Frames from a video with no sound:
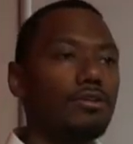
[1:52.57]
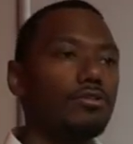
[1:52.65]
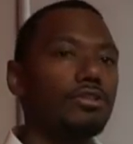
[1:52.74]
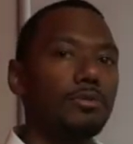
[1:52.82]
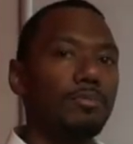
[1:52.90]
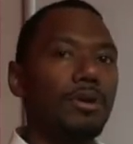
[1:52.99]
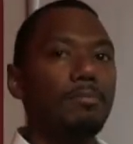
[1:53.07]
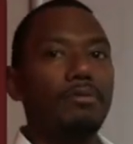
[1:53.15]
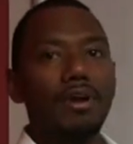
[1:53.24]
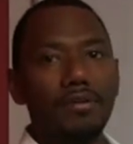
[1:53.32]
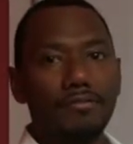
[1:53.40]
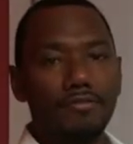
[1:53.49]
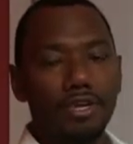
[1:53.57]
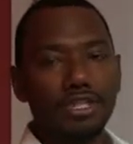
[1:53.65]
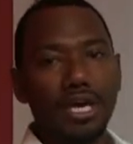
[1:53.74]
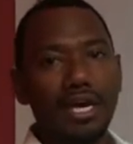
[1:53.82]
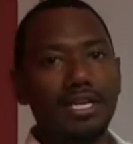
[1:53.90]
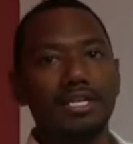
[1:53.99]
you should be bringing
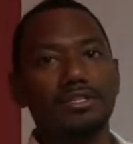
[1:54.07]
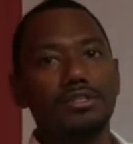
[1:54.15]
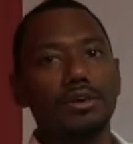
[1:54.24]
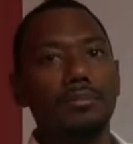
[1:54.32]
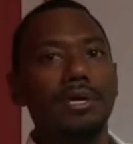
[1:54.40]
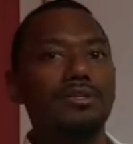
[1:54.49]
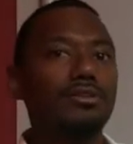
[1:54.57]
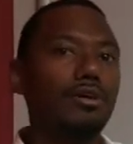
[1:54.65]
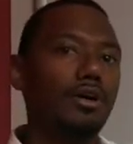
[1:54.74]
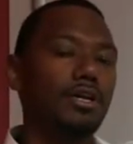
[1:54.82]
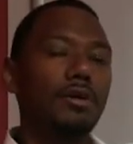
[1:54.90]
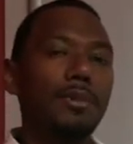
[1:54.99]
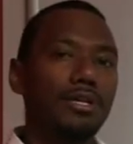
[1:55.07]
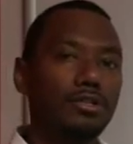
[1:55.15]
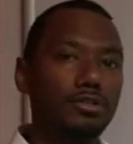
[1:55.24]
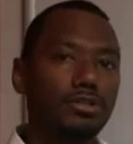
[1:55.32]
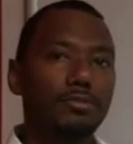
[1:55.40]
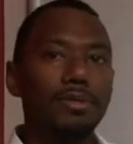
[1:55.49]
fresh ideas to your mentor, and your
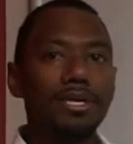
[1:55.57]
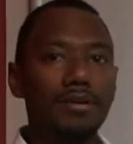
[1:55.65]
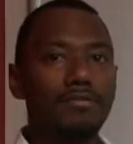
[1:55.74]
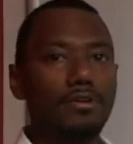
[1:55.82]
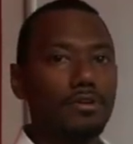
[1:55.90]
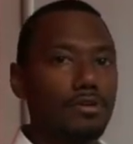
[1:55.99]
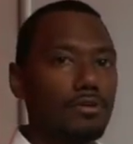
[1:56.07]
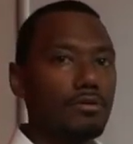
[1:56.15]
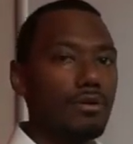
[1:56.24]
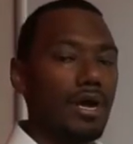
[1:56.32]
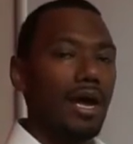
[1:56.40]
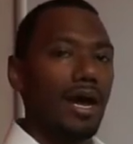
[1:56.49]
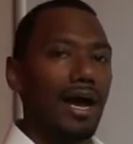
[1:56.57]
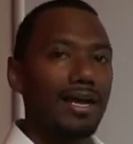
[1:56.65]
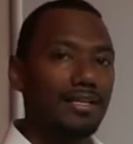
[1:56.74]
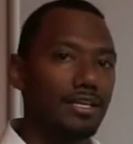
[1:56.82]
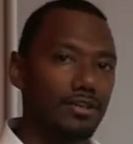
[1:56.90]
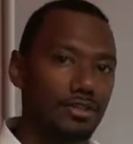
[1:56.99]
mentor should be giving you
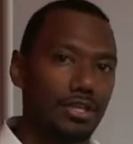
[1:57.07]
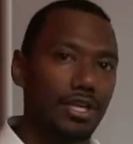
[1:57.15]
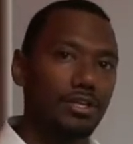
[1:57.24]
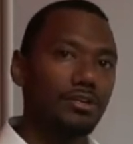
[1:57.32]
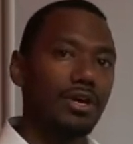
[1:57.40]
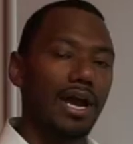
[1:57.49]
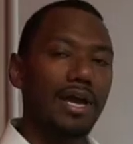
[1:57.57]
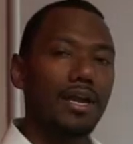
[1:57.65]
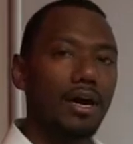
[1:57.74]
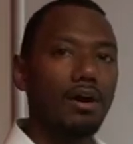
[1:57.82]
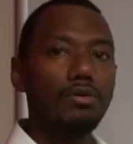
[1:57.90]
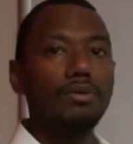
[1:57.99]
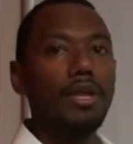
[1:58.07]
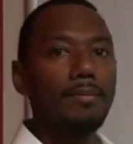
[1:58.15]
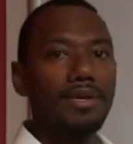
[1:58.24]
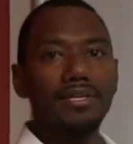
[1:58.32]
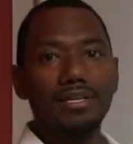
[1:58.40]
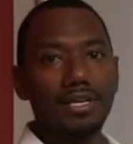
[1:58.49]
ideas, and then you kind of hone
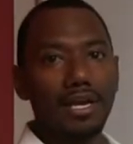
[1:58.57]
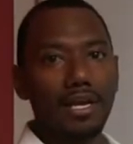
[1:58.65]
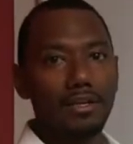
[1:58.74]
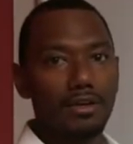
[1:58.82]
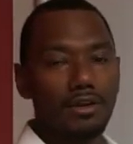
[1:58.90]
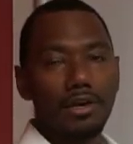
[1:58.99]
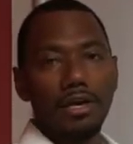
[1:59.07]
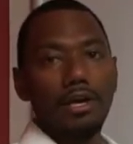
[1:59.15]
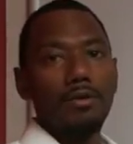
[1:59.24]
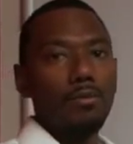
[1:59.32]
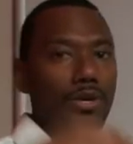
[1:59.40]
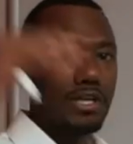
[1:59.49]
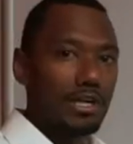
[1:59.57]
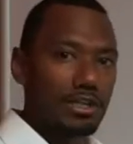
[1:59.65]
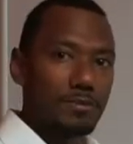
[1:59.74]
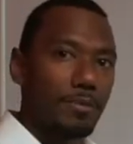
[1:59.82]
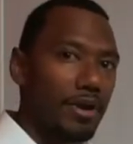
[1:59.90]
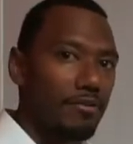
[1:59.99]
them in together with
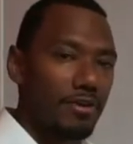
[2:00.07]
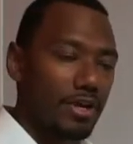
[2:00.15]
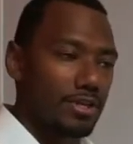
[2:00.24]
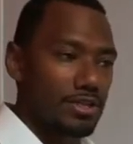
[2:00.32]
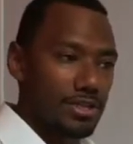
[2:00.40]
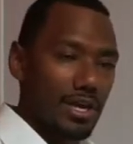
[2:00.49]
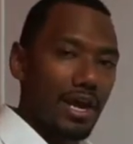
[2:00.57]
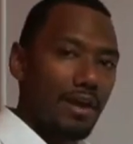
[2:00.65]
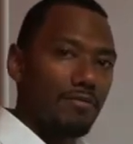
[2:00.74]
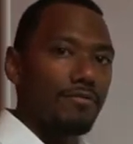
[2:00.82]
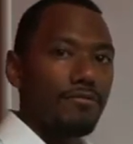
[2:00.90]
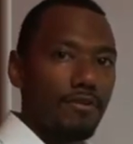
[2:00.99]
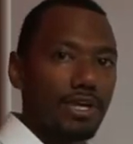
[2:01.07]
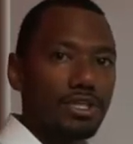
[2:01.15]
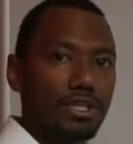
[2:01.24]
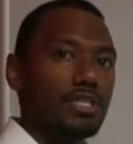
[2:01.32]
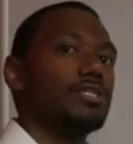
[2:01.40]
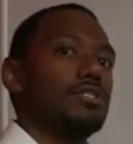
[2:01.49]
experience and
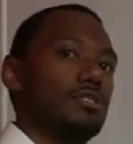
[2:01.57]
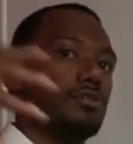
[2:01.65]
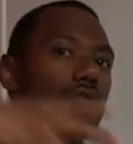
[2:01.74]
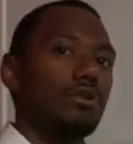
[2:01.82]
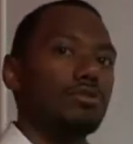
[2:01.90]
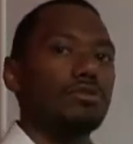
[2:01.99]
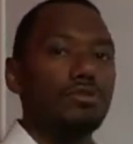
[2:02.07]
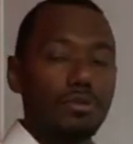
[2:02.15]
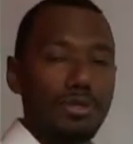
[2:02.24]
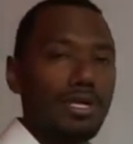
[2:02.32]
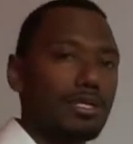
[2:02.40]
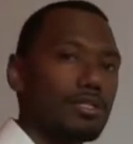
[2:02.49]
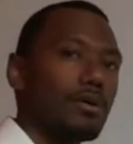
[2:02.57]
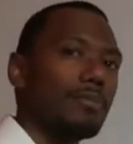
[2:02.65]
freshness. So those two things